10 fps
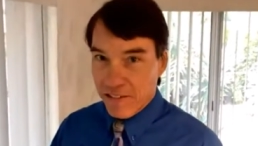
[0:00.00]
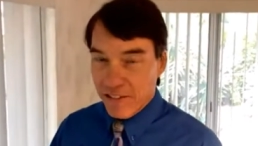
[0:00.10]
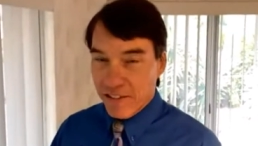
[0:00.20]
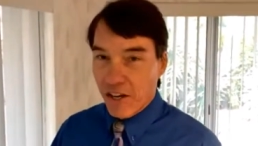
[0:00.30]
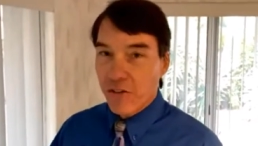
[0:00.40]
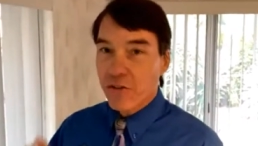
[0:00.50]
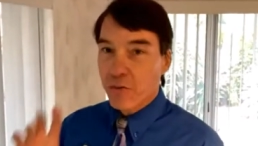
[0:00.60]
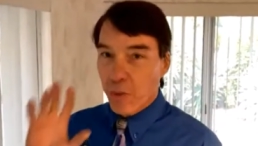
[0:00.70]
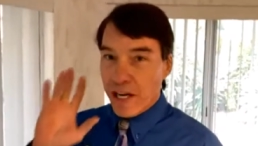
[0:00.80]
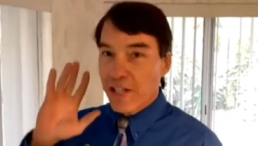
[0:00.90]
Now, there's
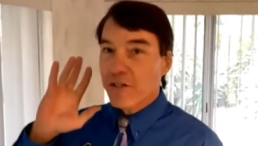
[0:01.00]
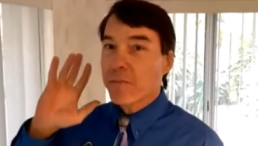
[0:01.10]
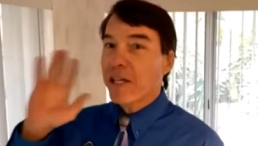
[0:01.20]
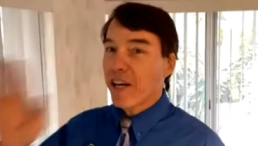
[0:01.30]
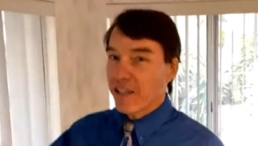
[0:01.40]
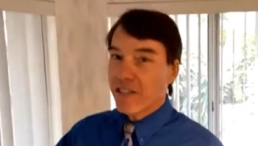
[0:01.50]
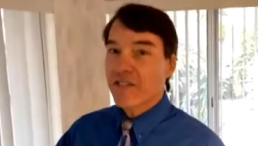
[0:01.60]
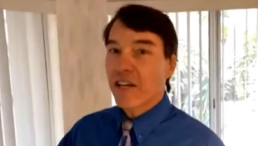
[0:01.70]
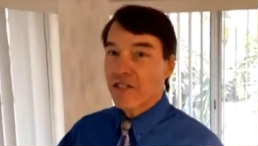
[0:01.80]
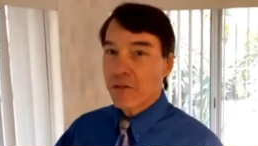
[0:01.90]
ways beyond this
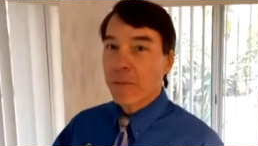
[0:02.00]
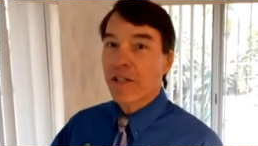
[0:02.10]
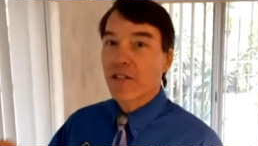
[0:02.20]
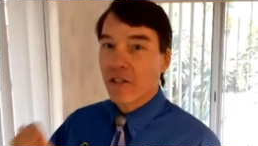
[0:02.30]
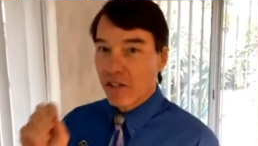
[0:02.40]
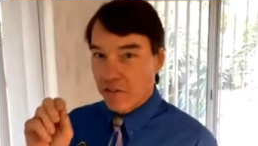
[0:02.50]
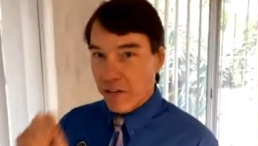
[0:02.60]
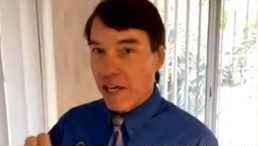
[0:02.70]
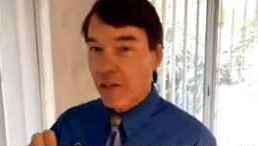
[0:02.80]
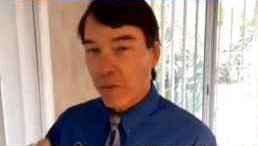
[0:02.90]
estimate to
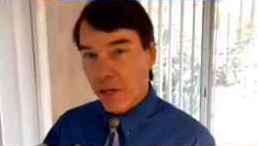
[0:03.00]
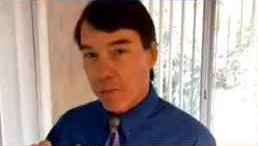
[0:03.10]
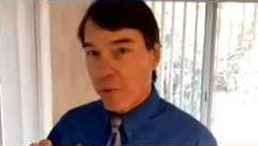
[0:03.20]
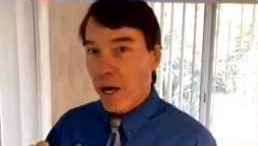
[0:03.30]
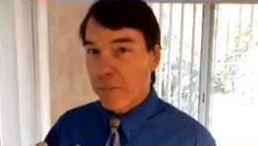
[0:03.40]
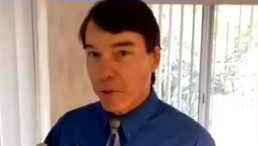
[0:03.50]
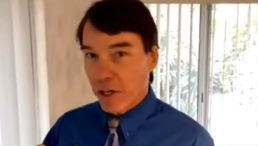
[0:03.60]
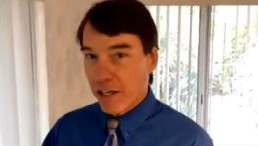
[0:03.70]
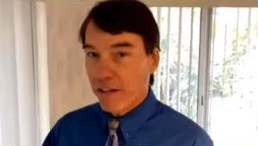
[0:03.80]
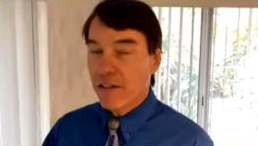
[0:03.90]
evaluate a
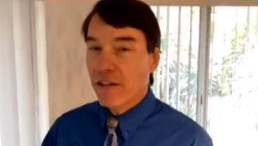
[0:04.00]
property.